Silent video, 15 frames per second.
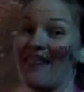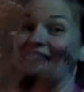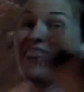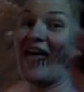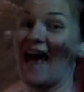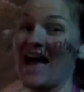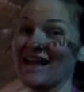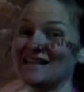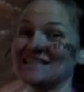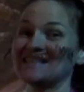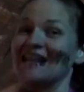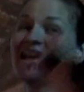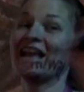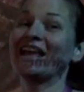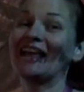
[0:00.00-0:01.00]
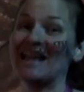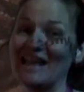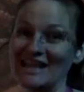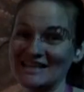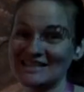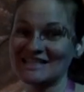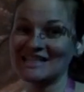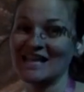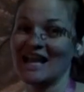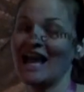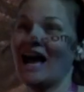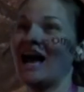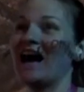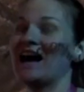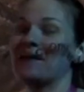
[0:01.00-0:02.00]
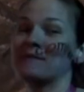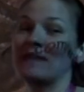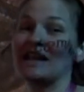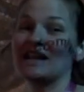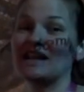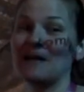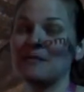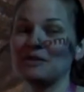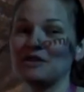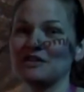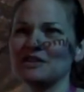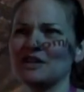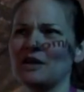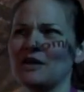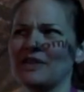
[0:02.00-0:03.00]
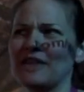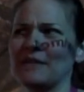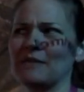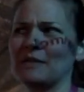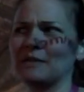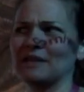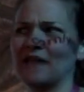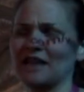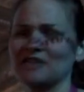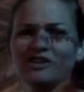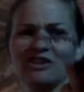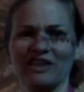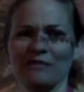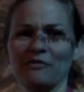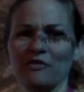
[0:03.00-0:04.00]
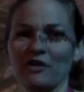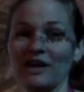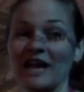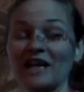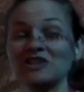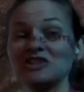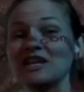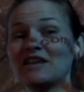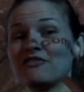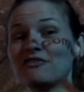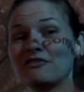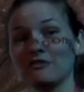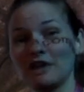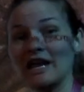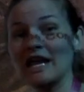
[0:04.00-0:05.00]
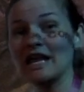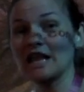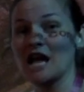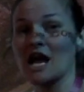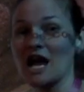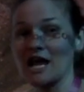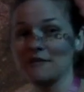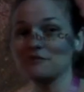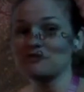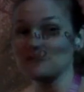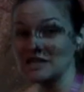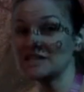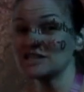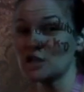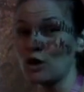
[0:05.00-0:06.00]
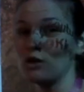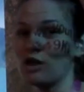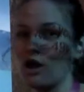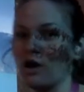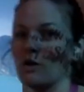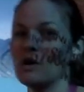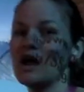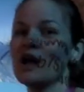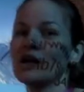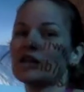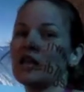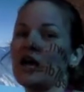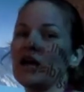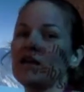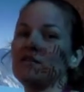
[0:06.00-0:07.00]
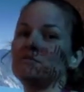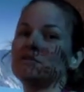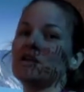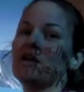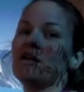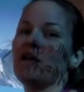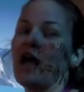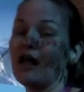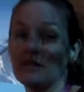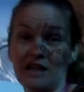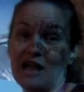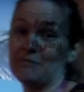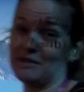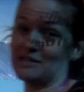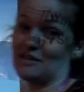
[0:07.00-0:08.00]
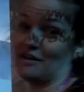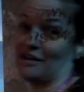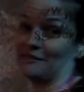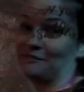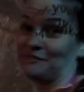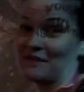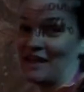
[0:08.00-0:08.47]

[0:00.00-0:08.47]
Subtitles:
That's it. And a couple years ago, I think maybe last year or the year before, he actually free solo climbed El Capitan.